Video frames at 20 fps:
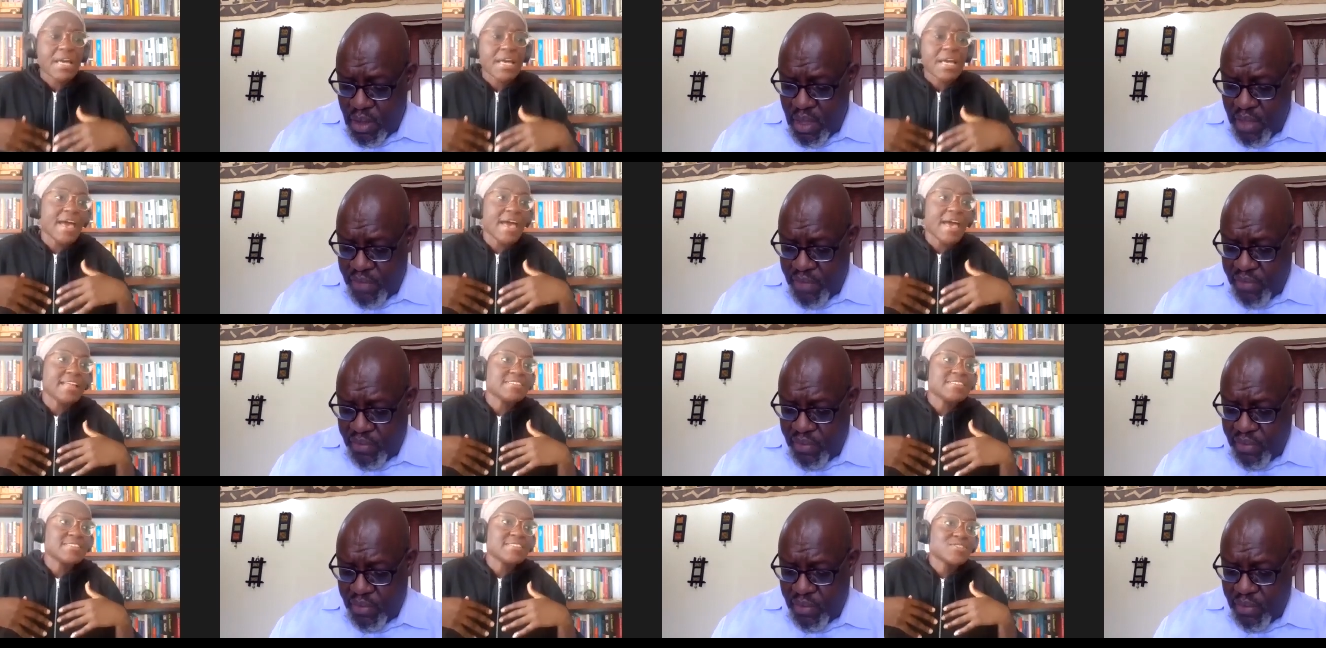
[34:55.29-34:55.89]
Speaker 1: Yes.
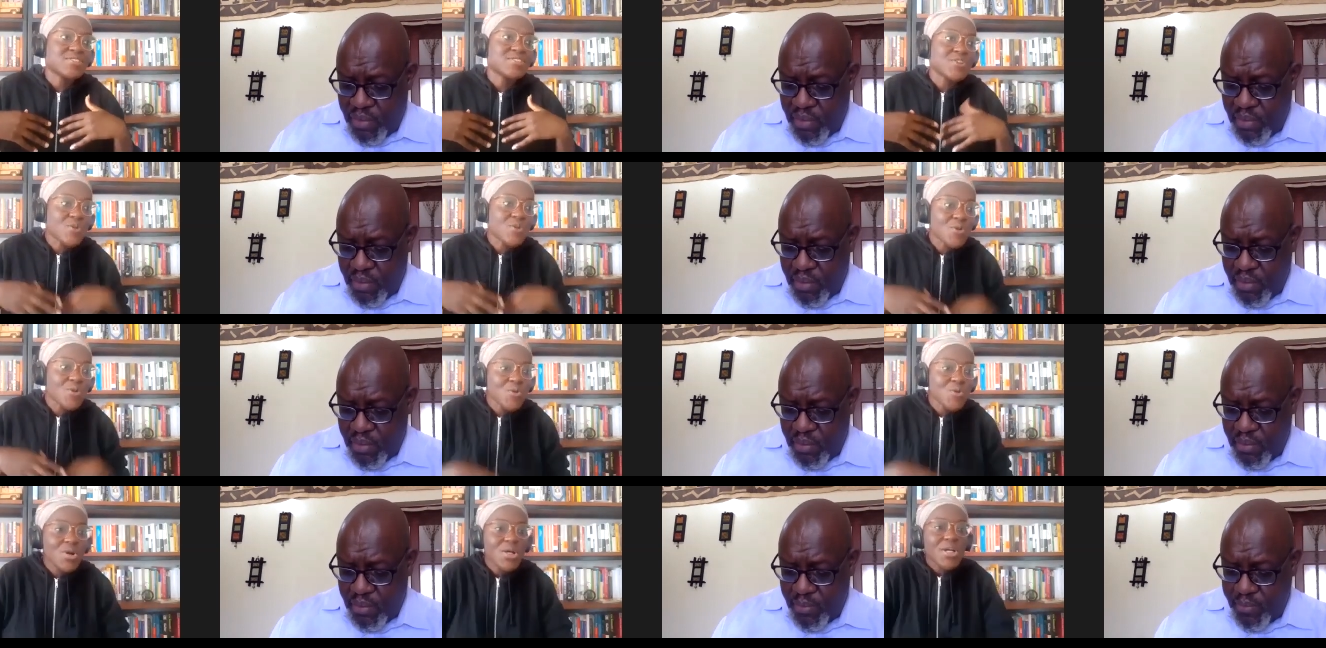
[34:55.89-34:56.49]
And
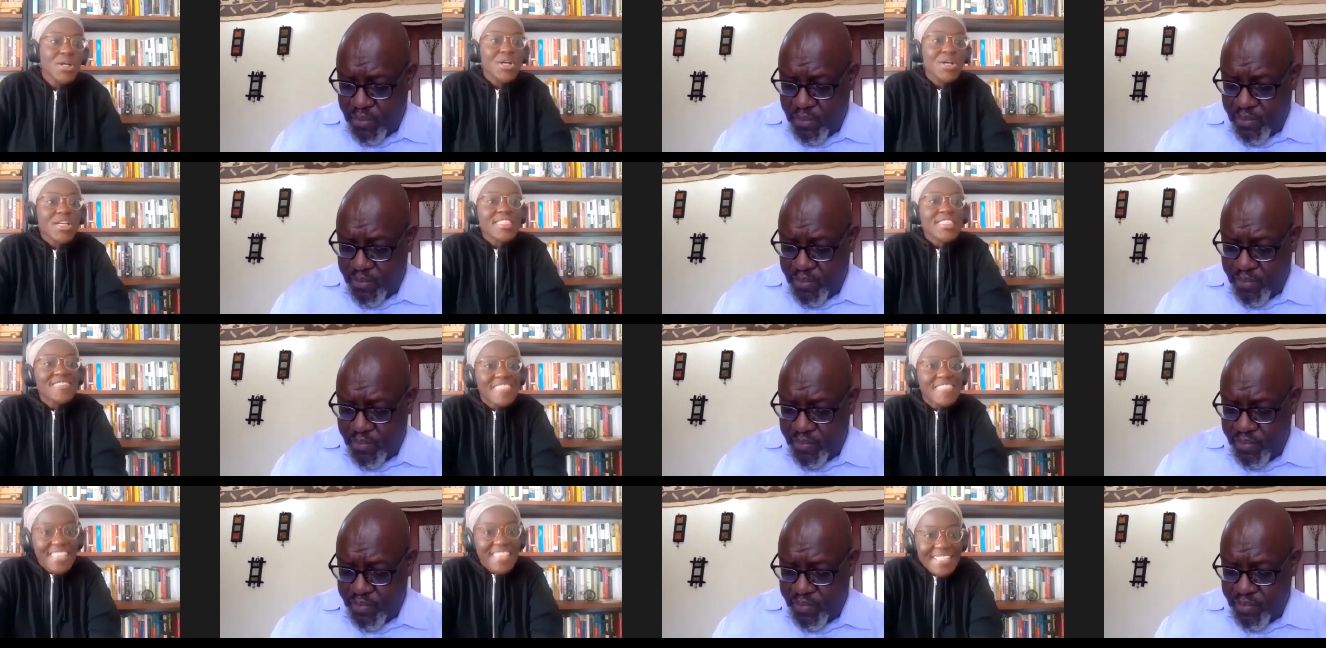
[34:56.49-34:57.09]
so
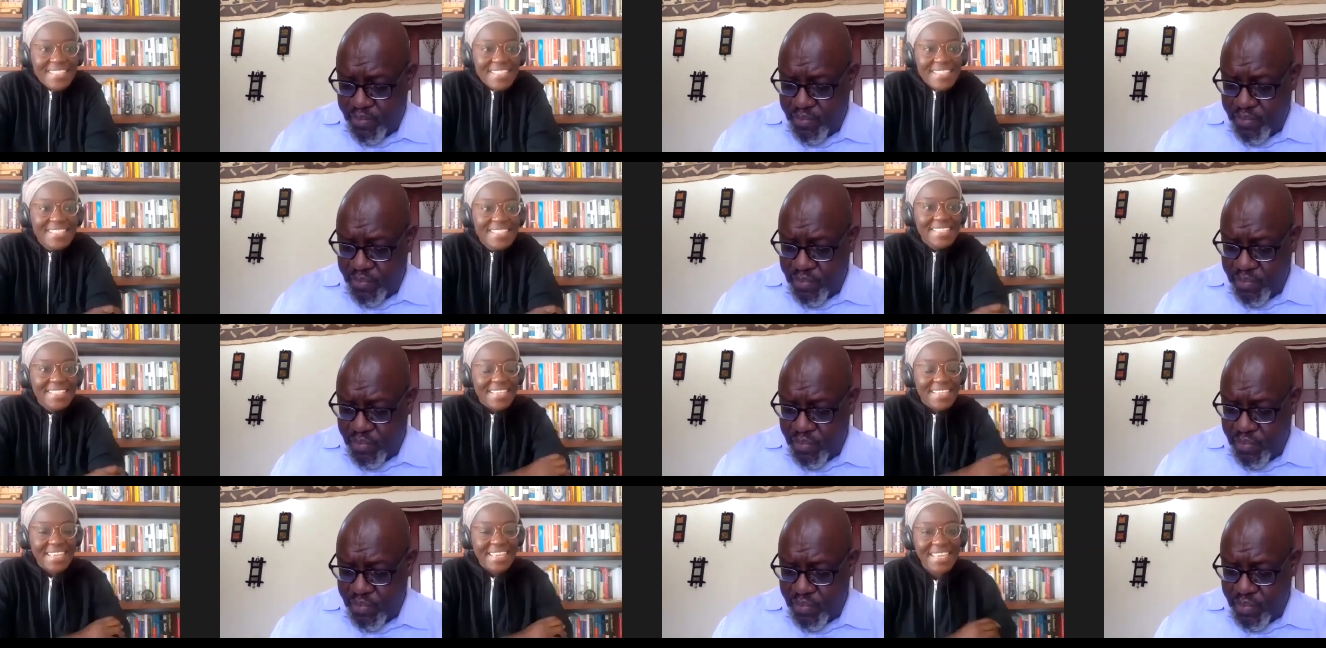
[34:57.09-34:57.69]

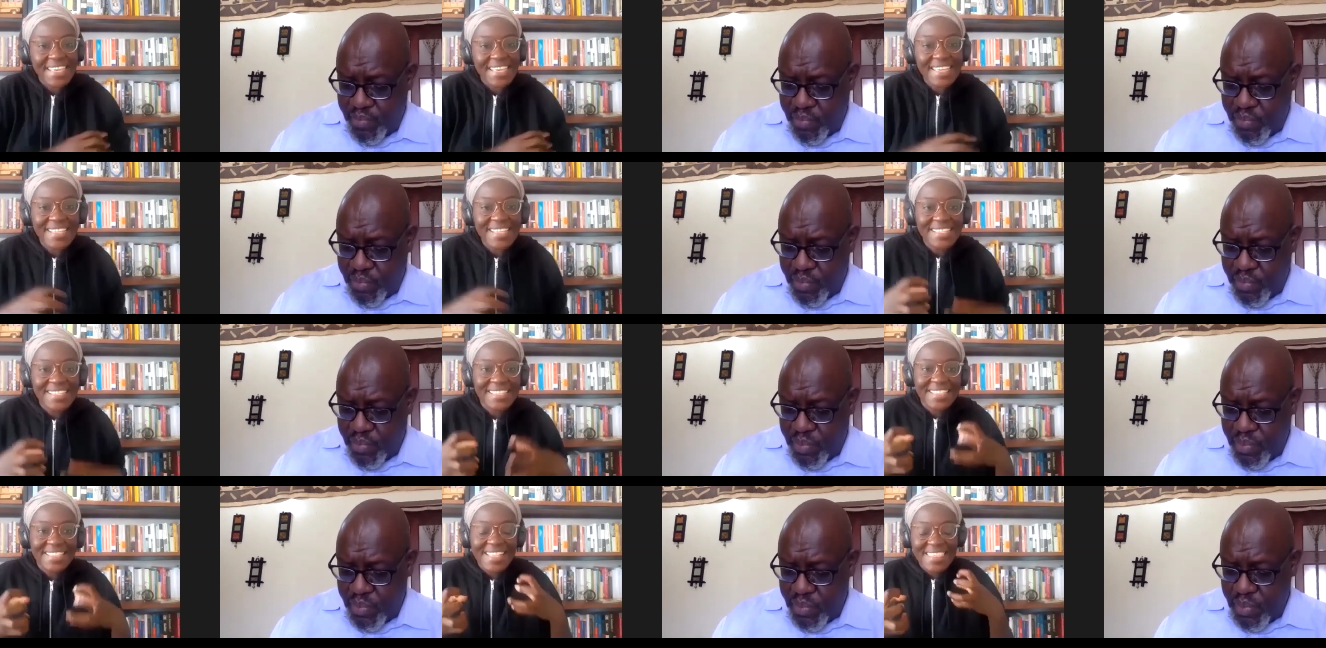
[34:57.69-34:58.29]
This
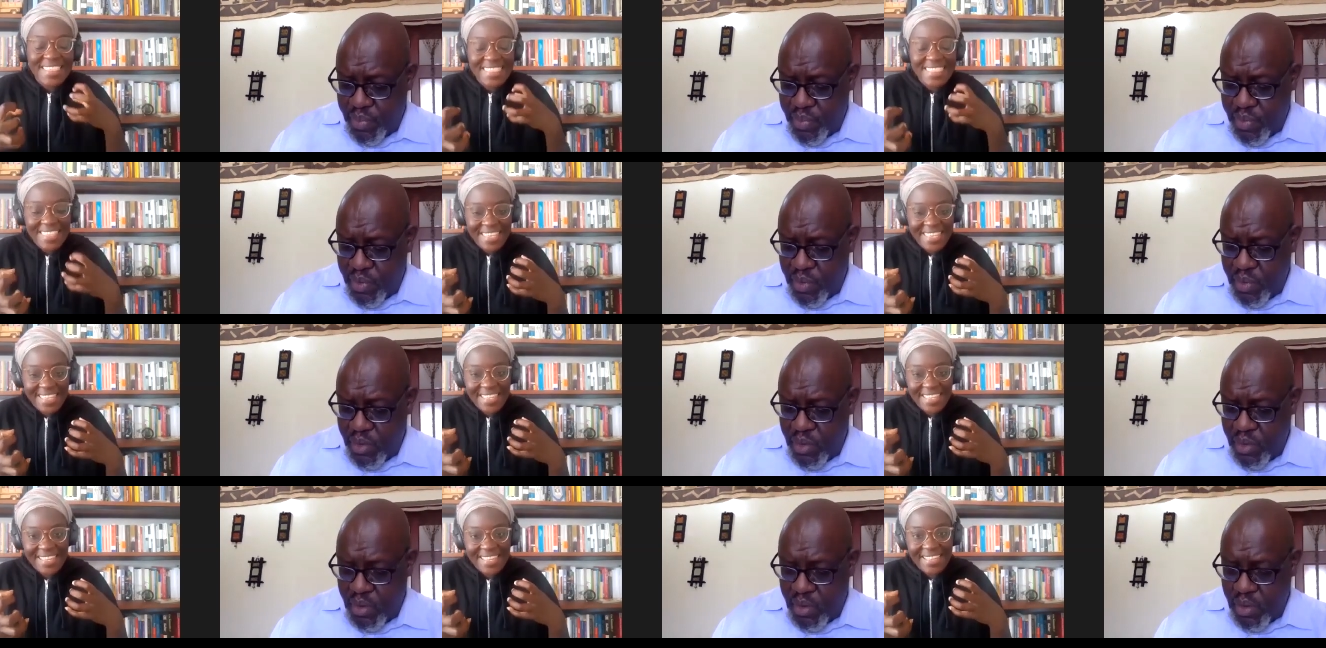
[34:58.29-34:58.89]
is
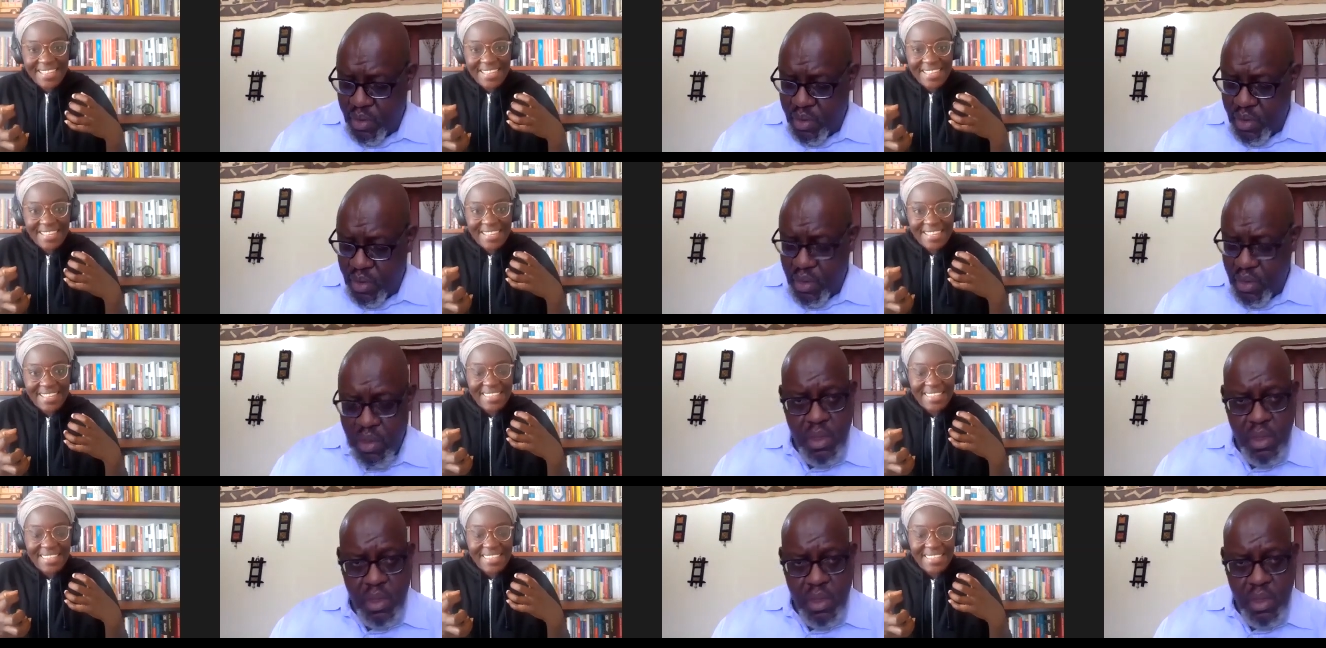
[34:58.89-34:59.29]
the